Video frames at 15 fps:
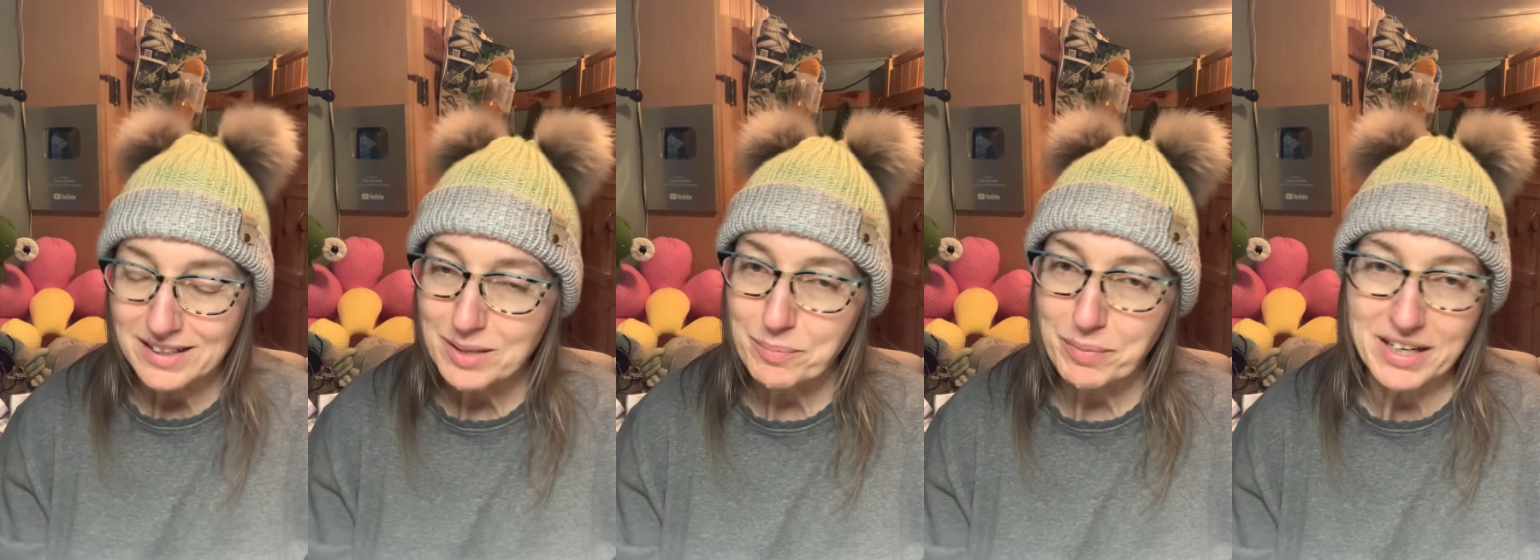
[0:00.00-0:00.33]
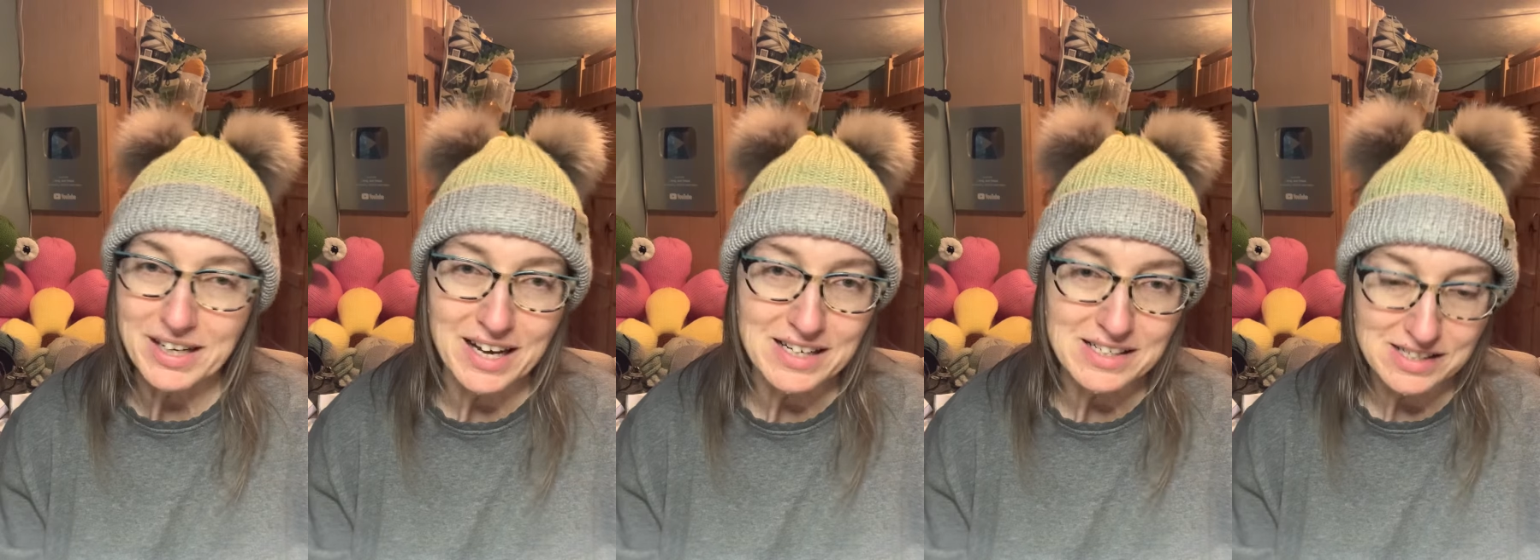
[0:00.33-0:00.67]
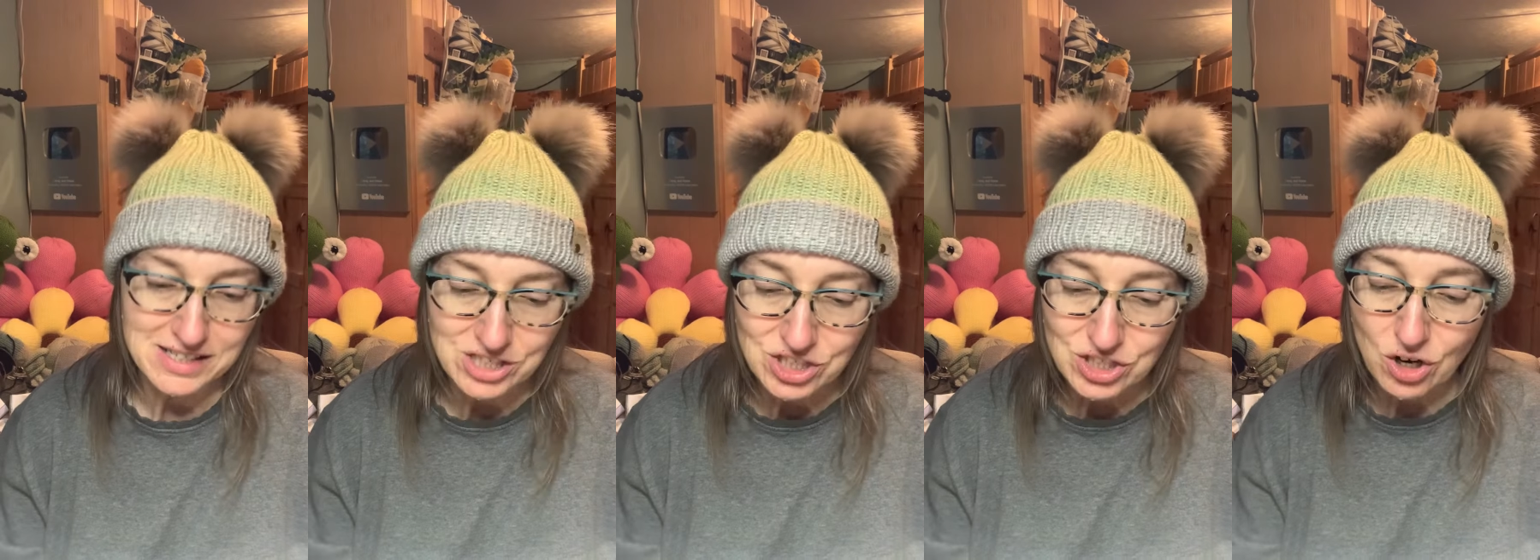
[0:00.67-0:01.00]
But guys,
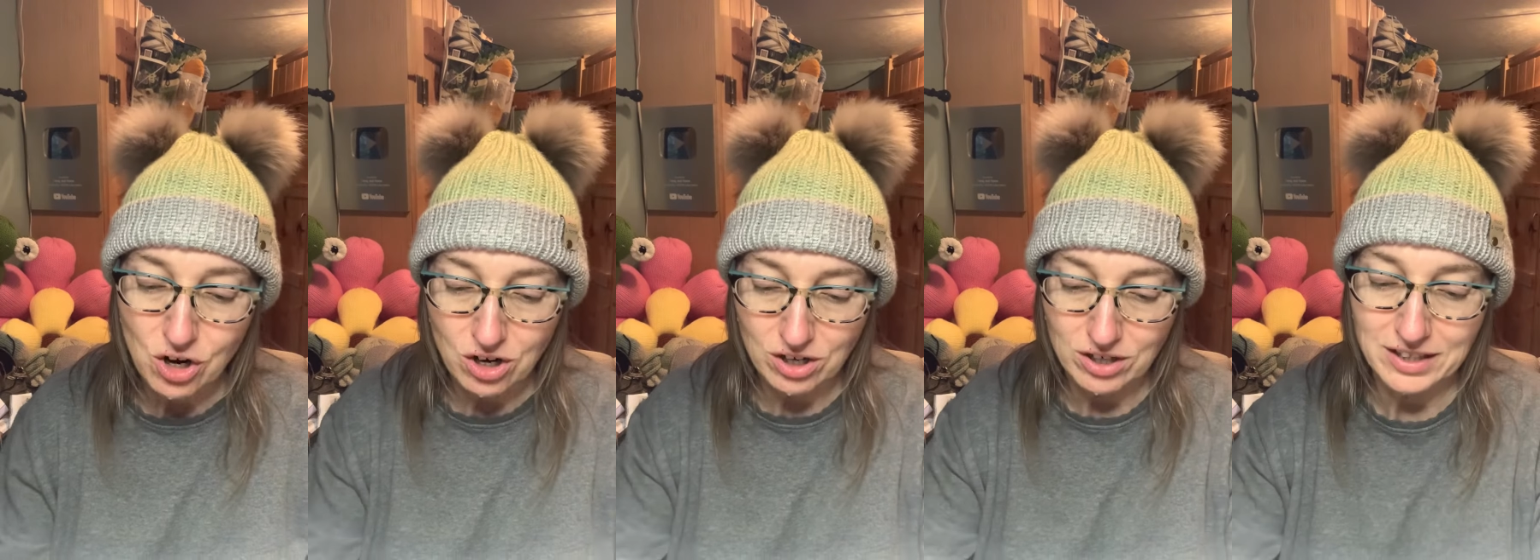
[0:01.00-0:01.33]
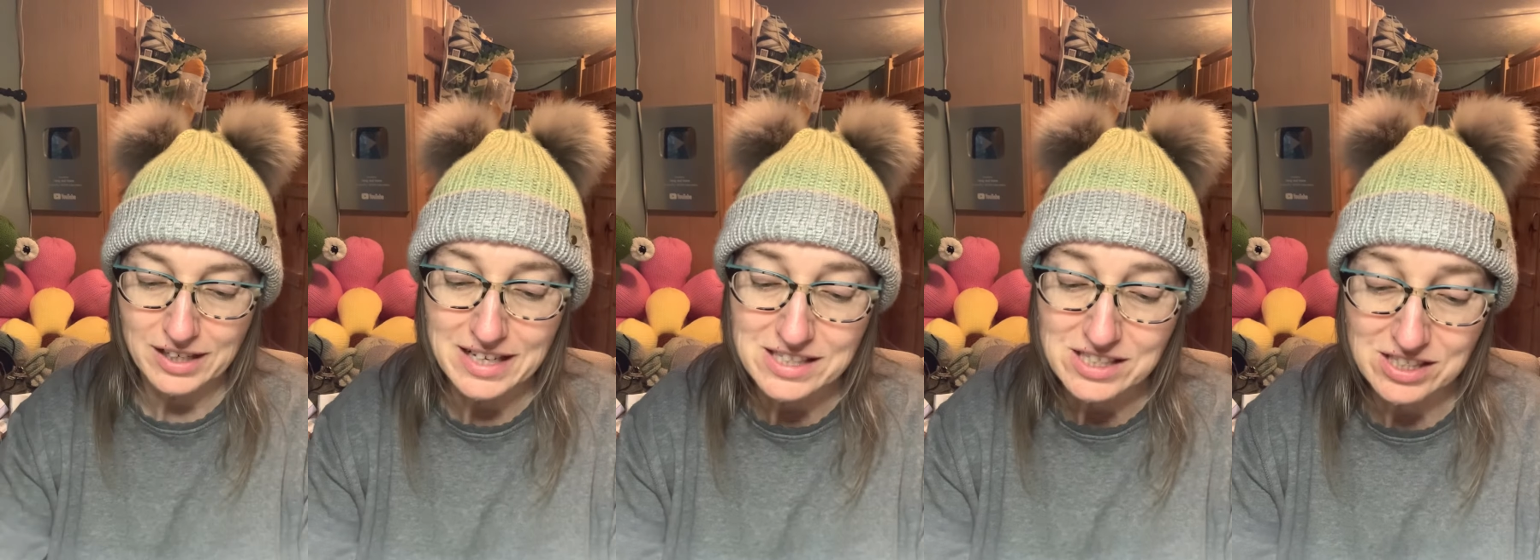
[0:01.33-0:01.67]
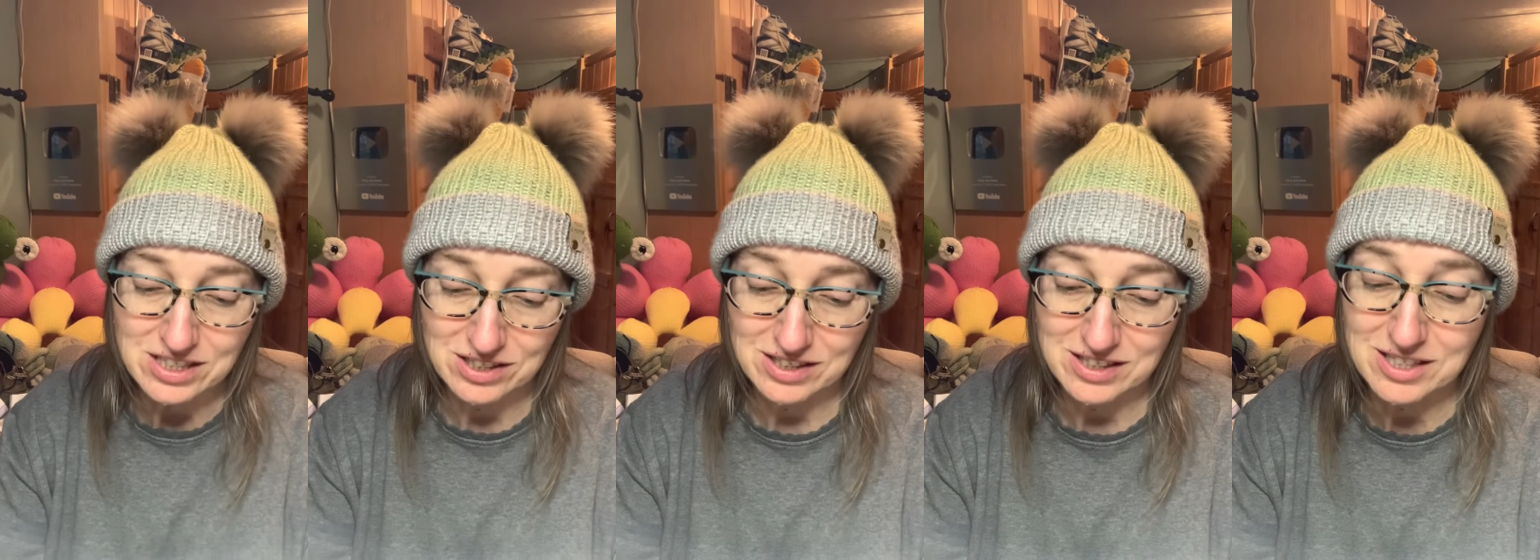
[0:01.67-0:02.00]
this yarn,
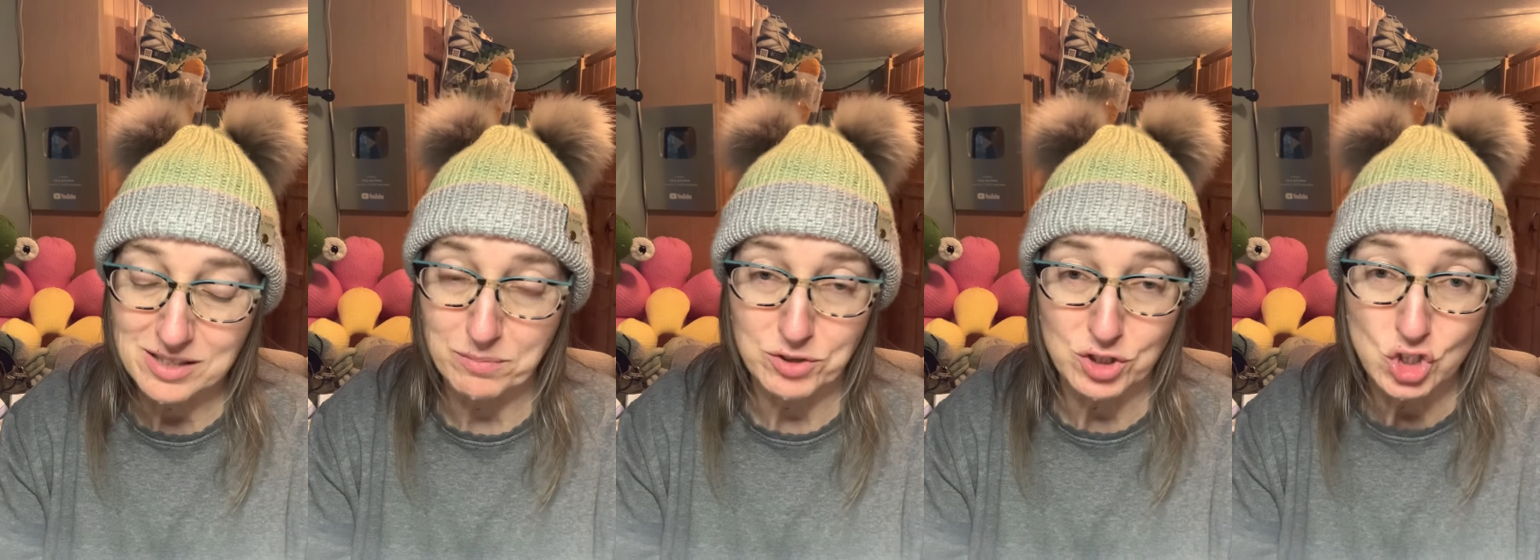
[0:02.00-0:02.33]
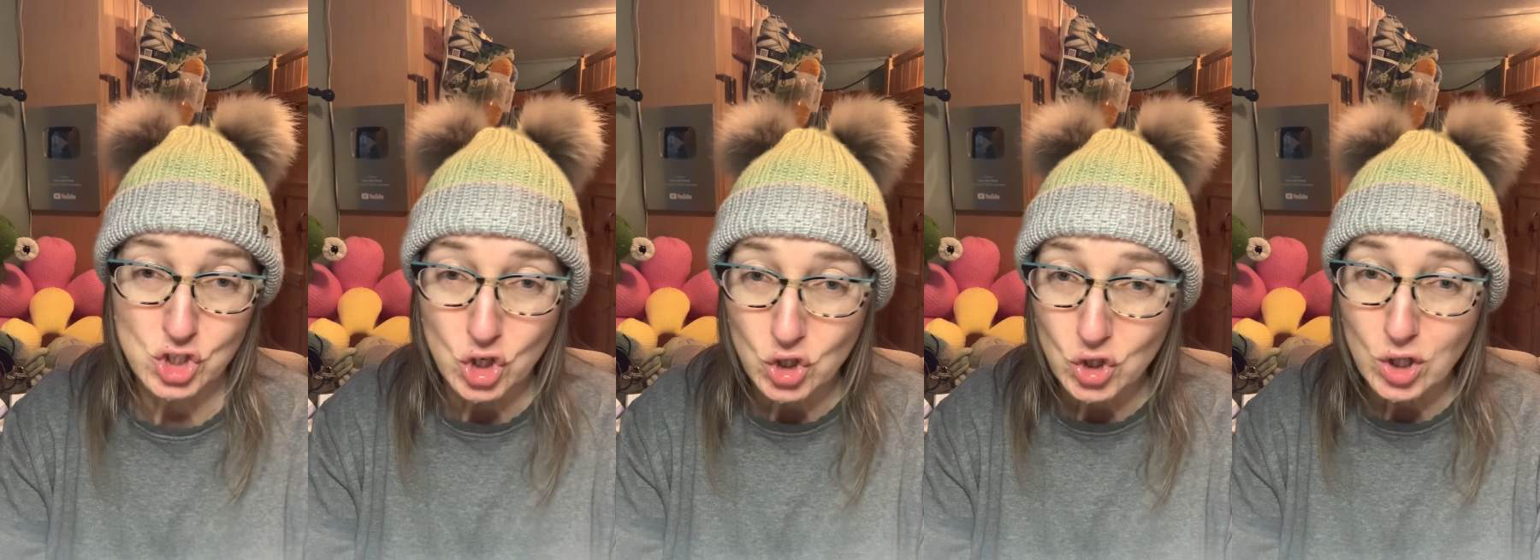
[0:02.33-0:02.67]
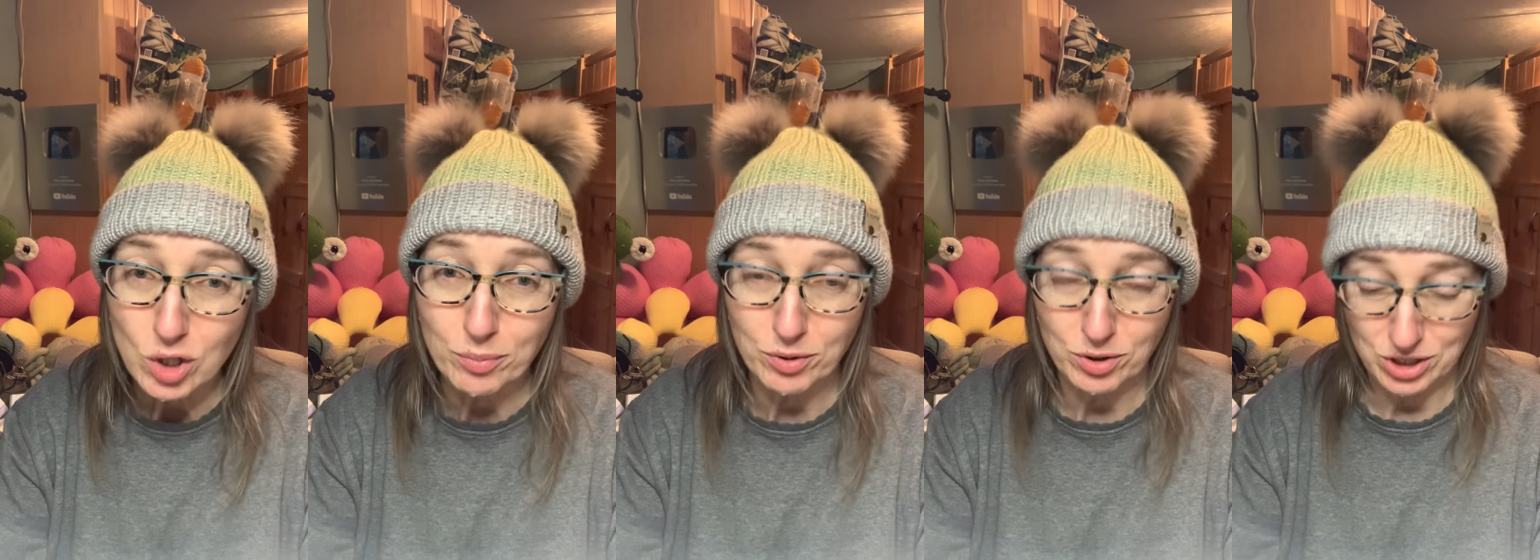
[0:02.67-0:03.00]
it's some
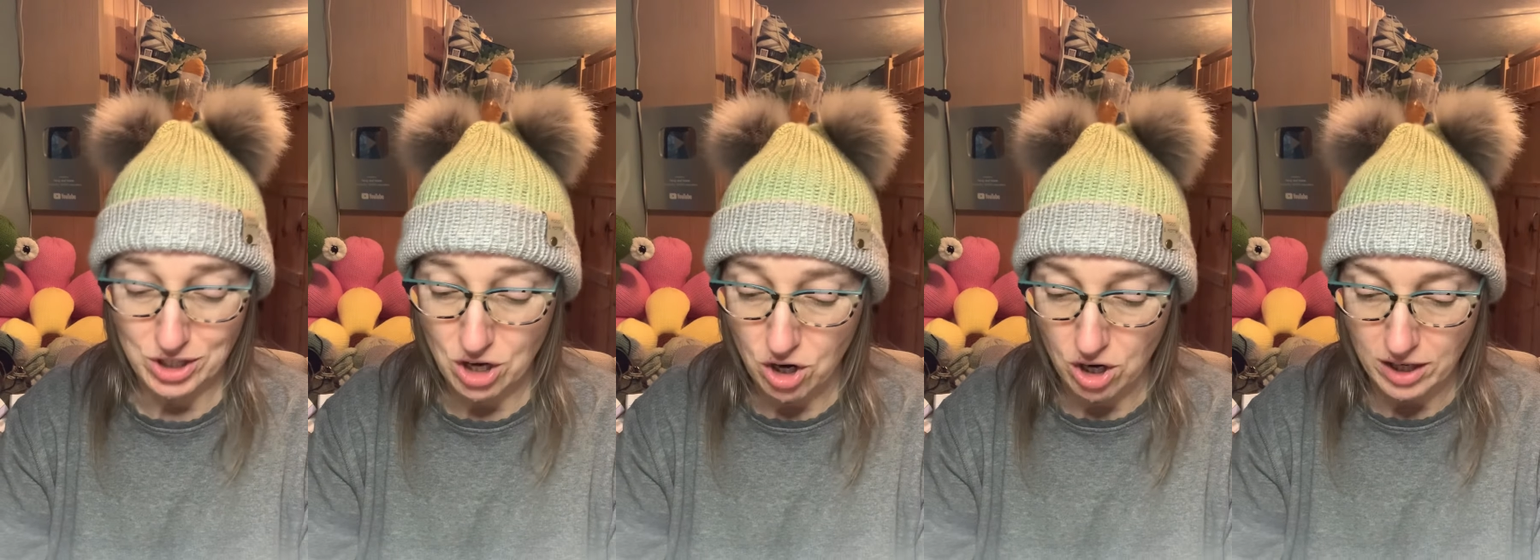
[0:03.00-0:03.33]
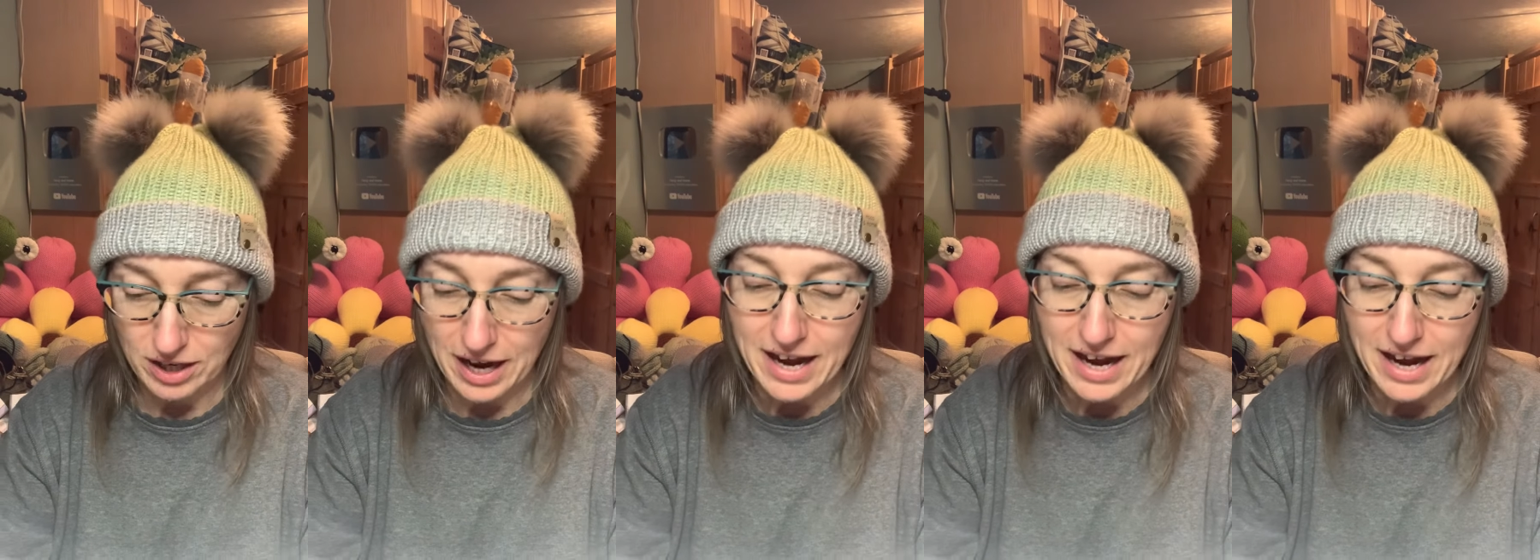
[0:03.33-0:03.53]
durable yarn.